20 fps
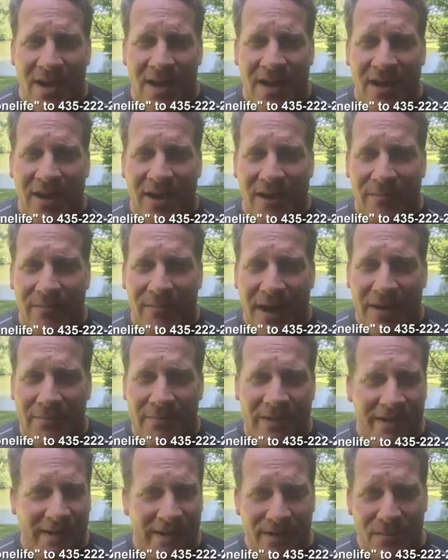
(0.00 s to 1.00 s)
I'm
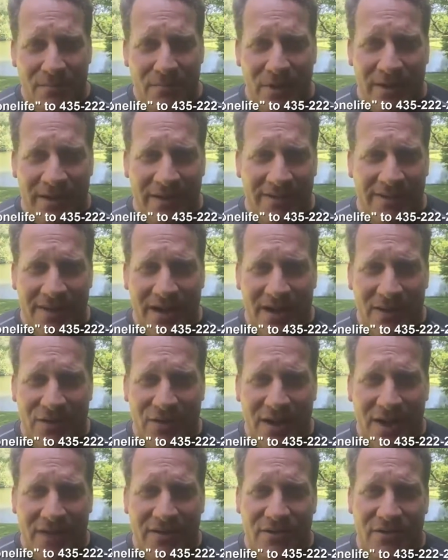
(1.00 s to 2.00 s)
an independent
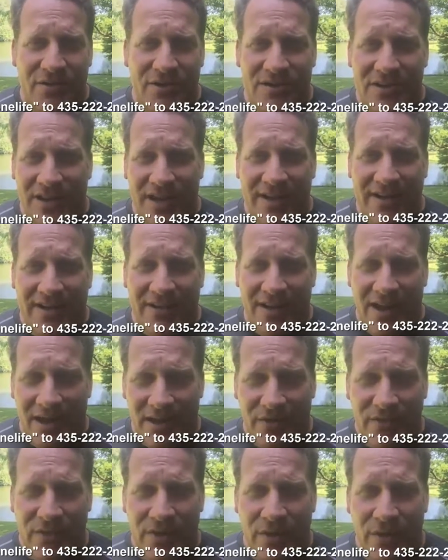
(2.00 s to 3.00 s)
contractor just like a lot
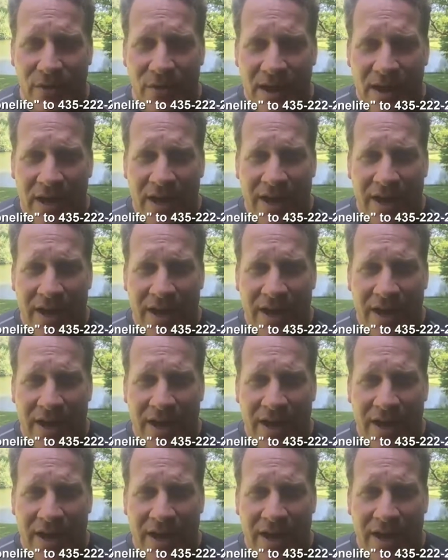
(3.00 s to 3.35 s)
of you,